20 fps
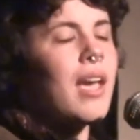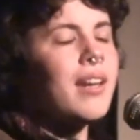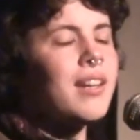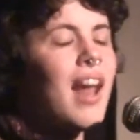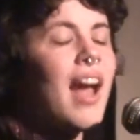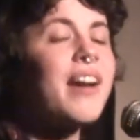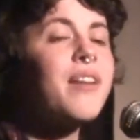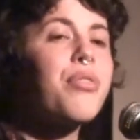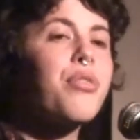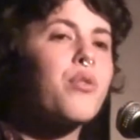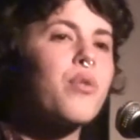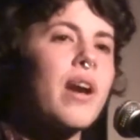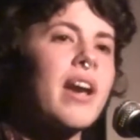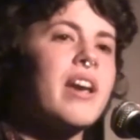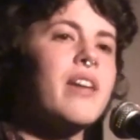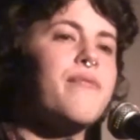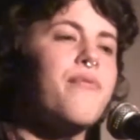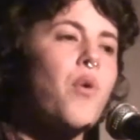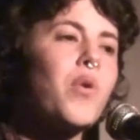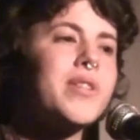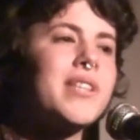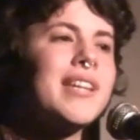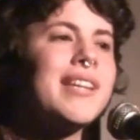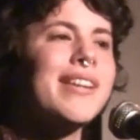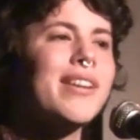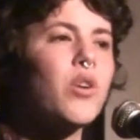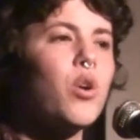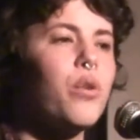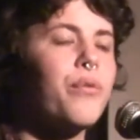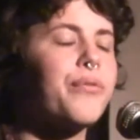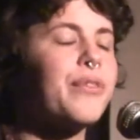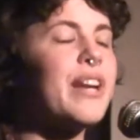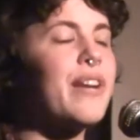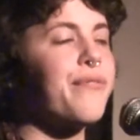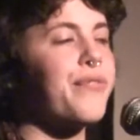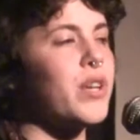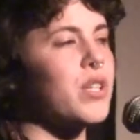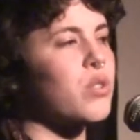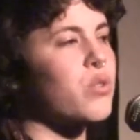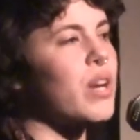In ninth grade, 14-year-old
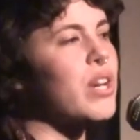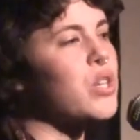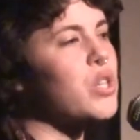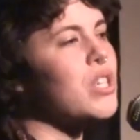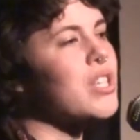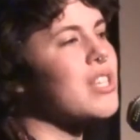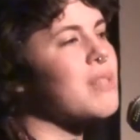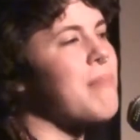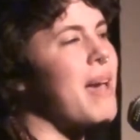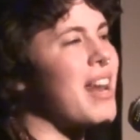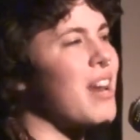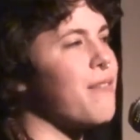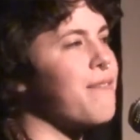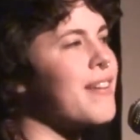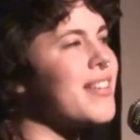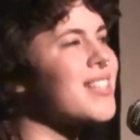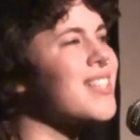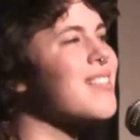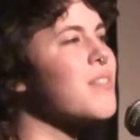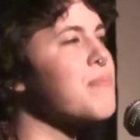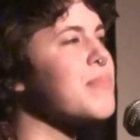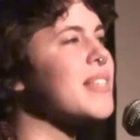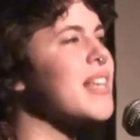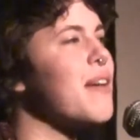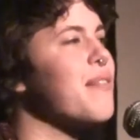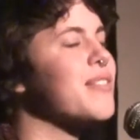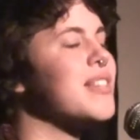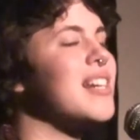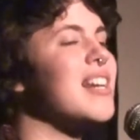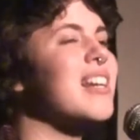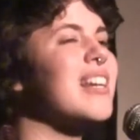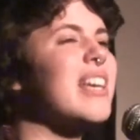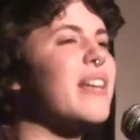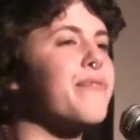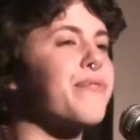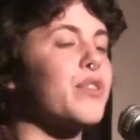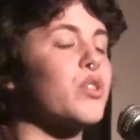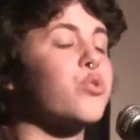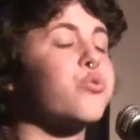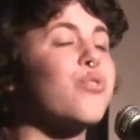freak frustrations manifested themselves in a
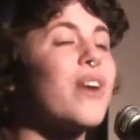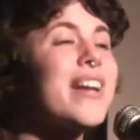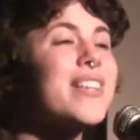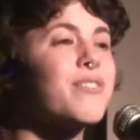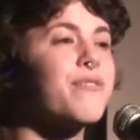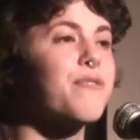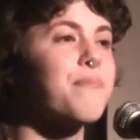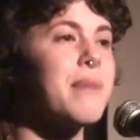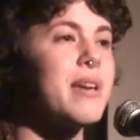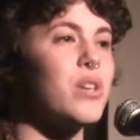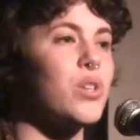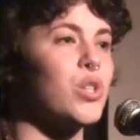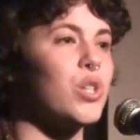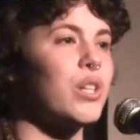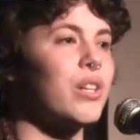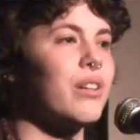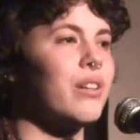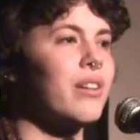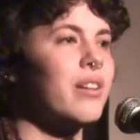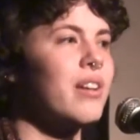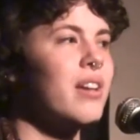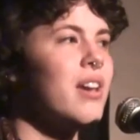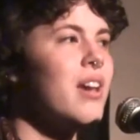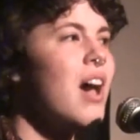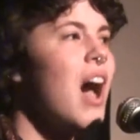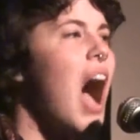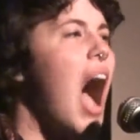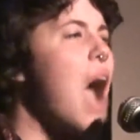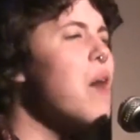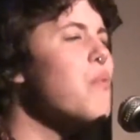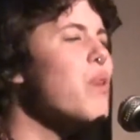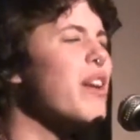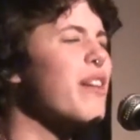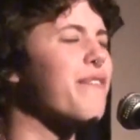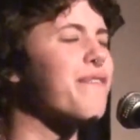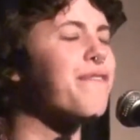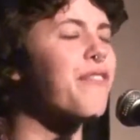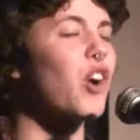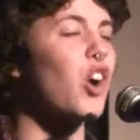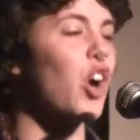need for transformation. I
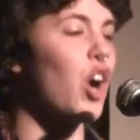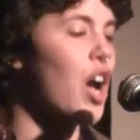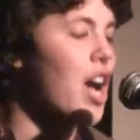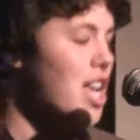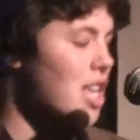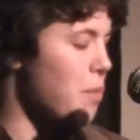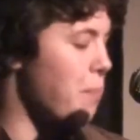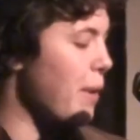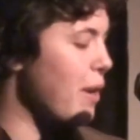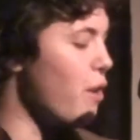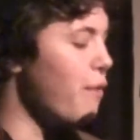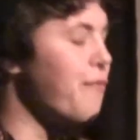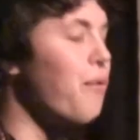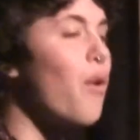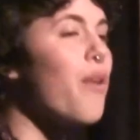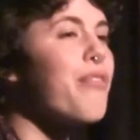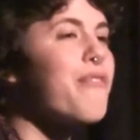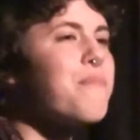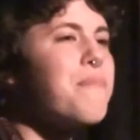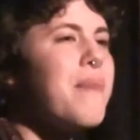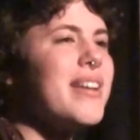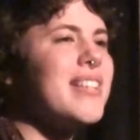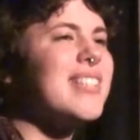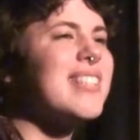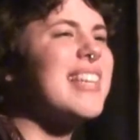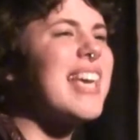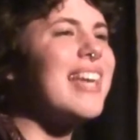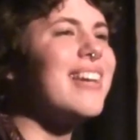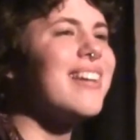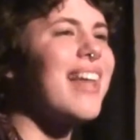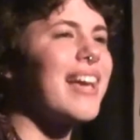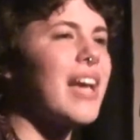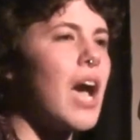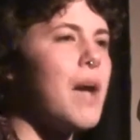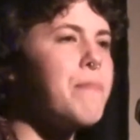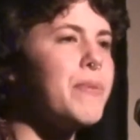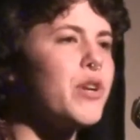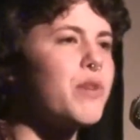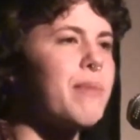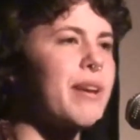wanted fur to prickle forth from my skin like
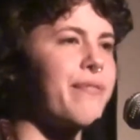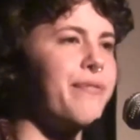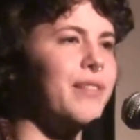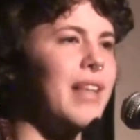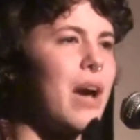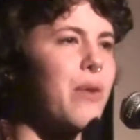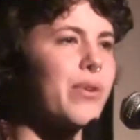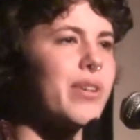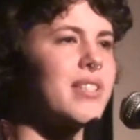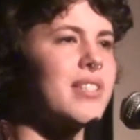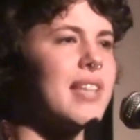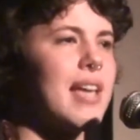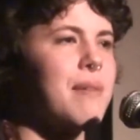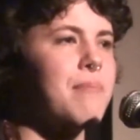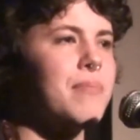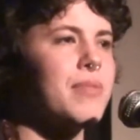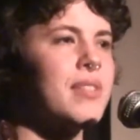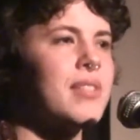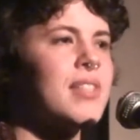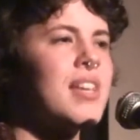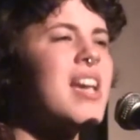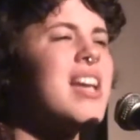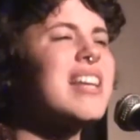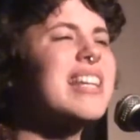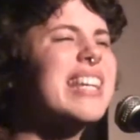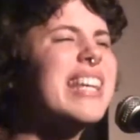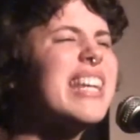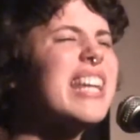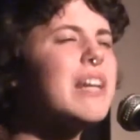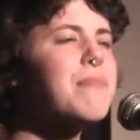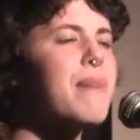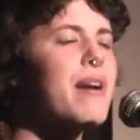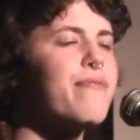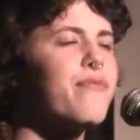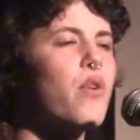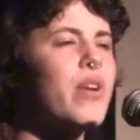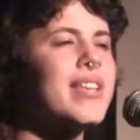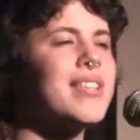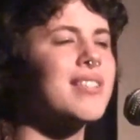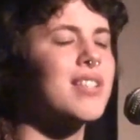hypodermic flower stems. Needed my
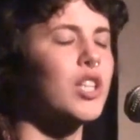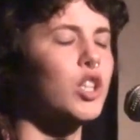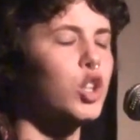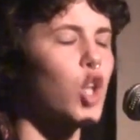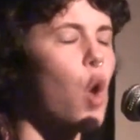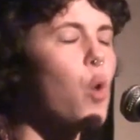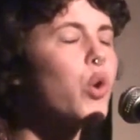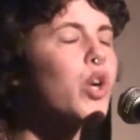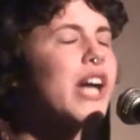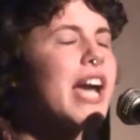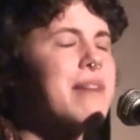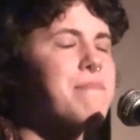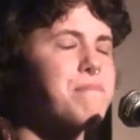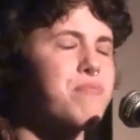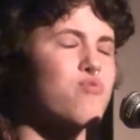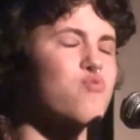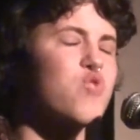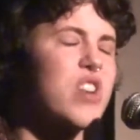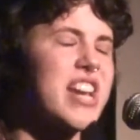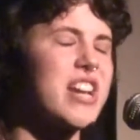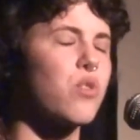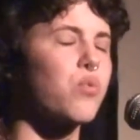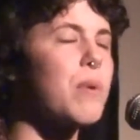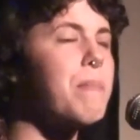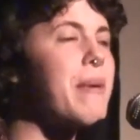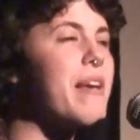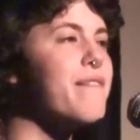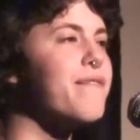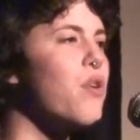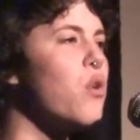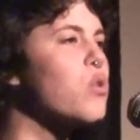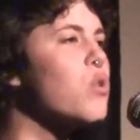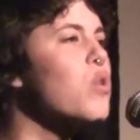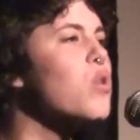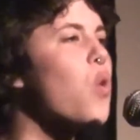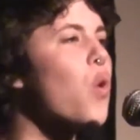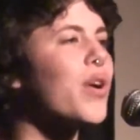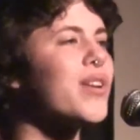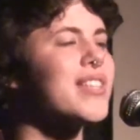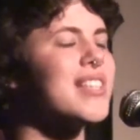voice to lower and break, ripping
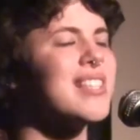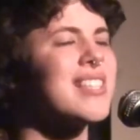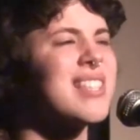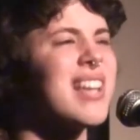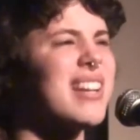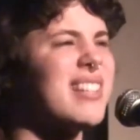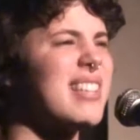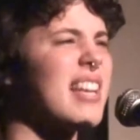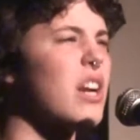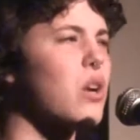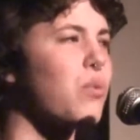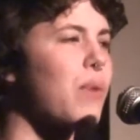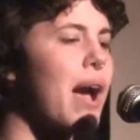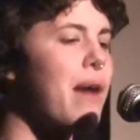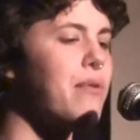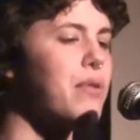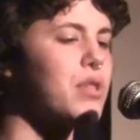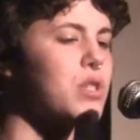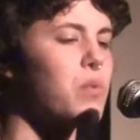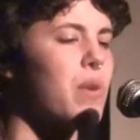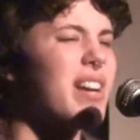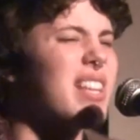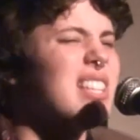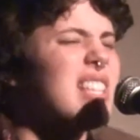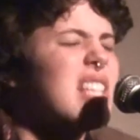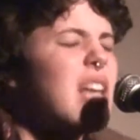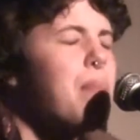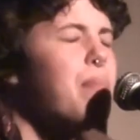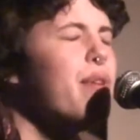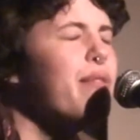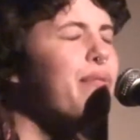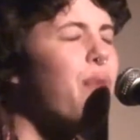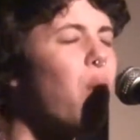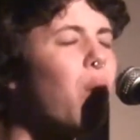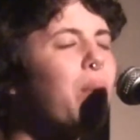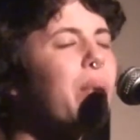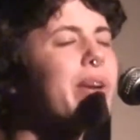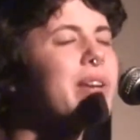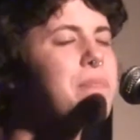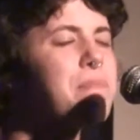vocal cords and slicing growls, wanted to double
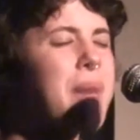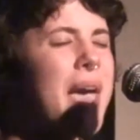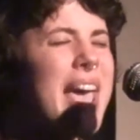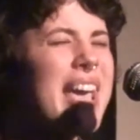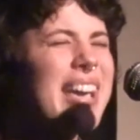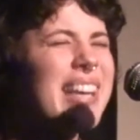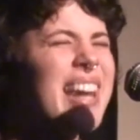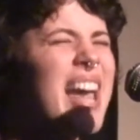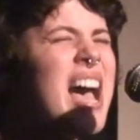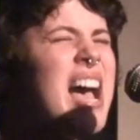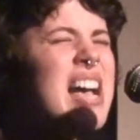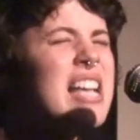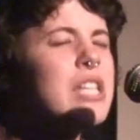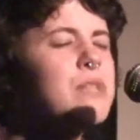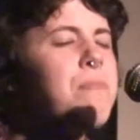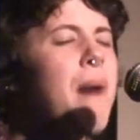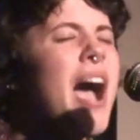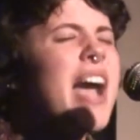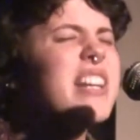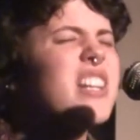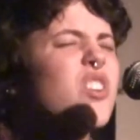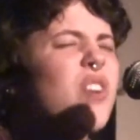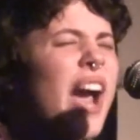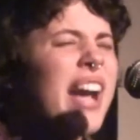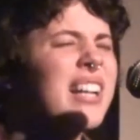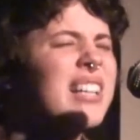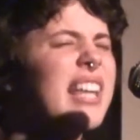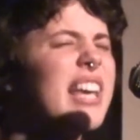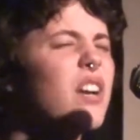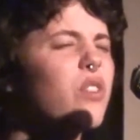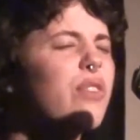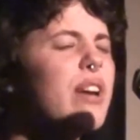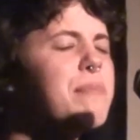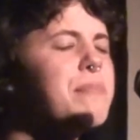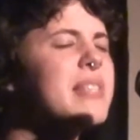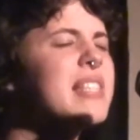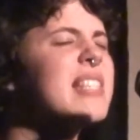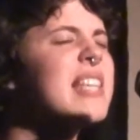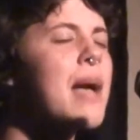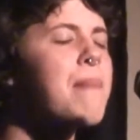forward in pain, spine crackling,
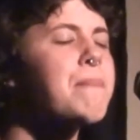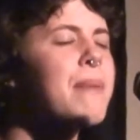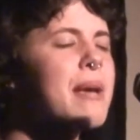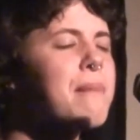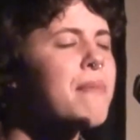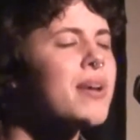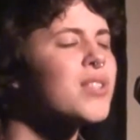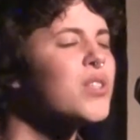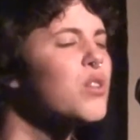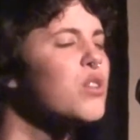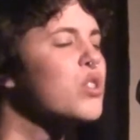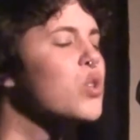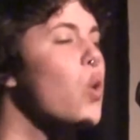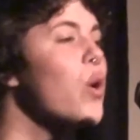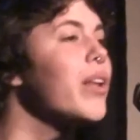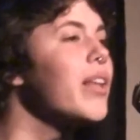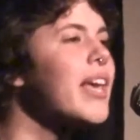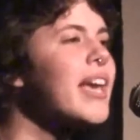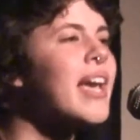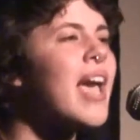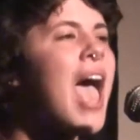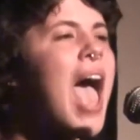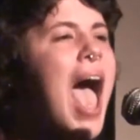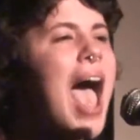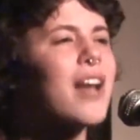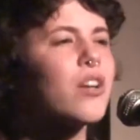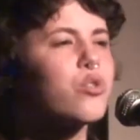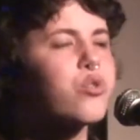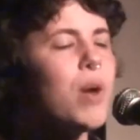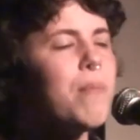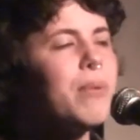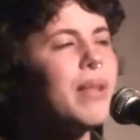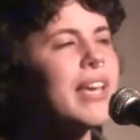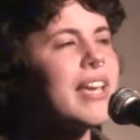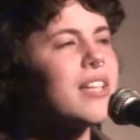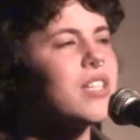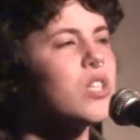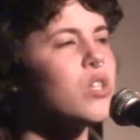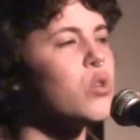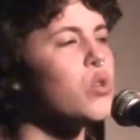ribs snapping, muscles toiling and
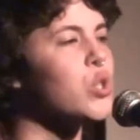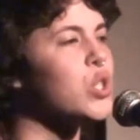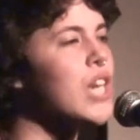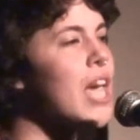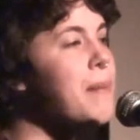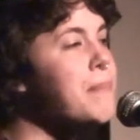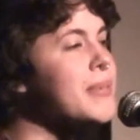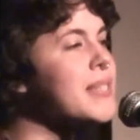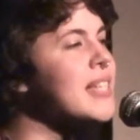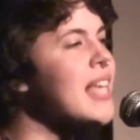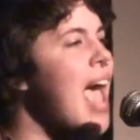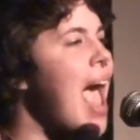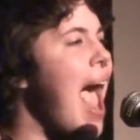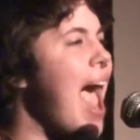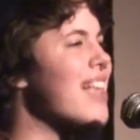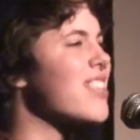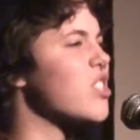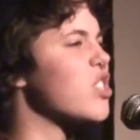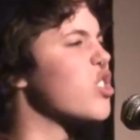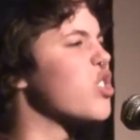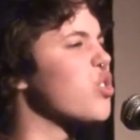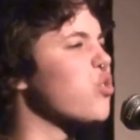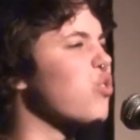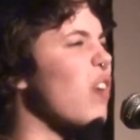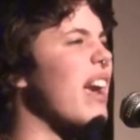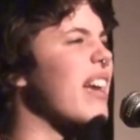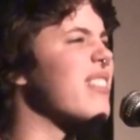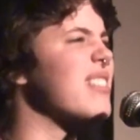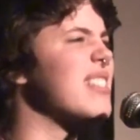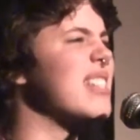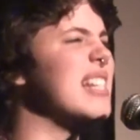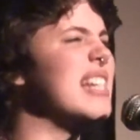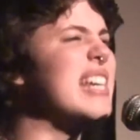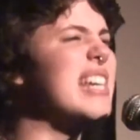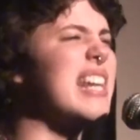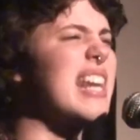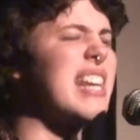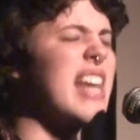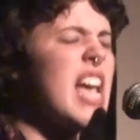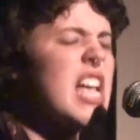troubling into new shapes and strengths.
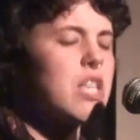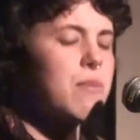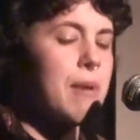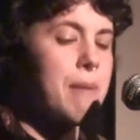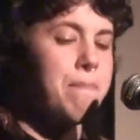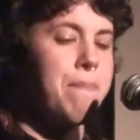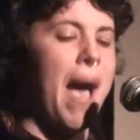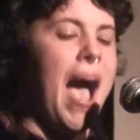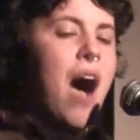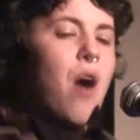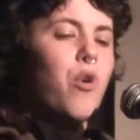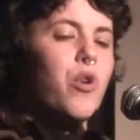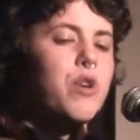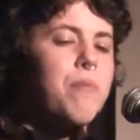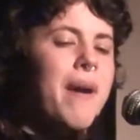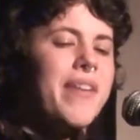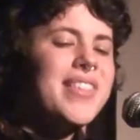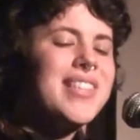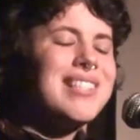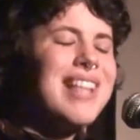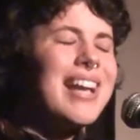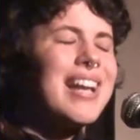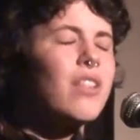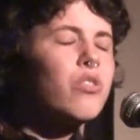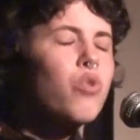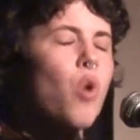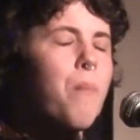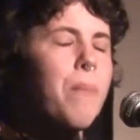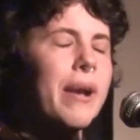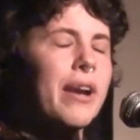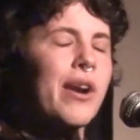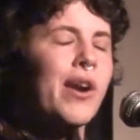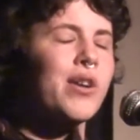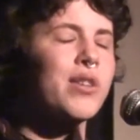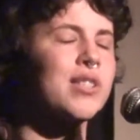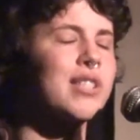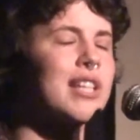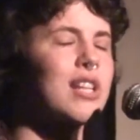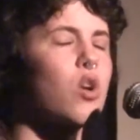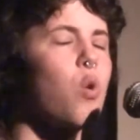Needed to be bound by this lycanthropic
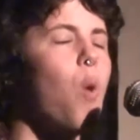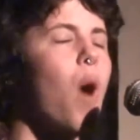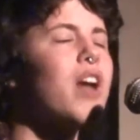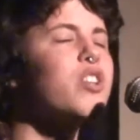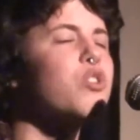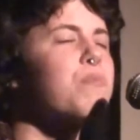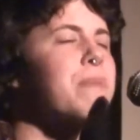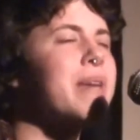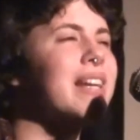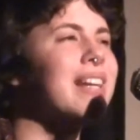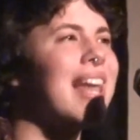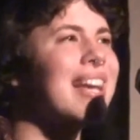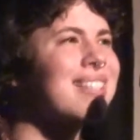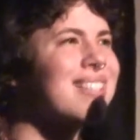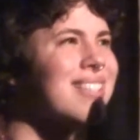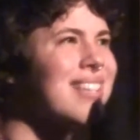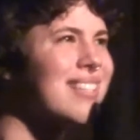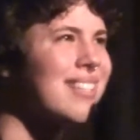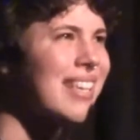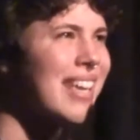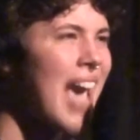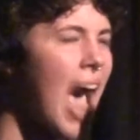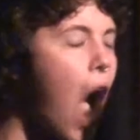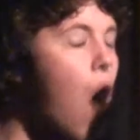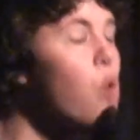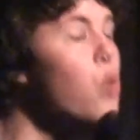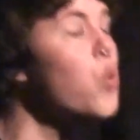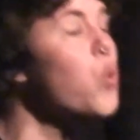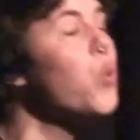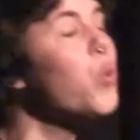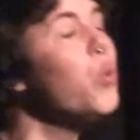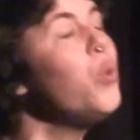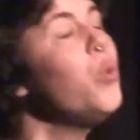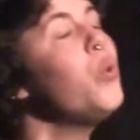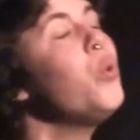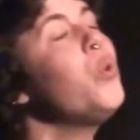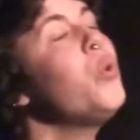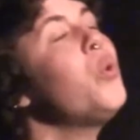curse and quadrupedal ecstasy, howling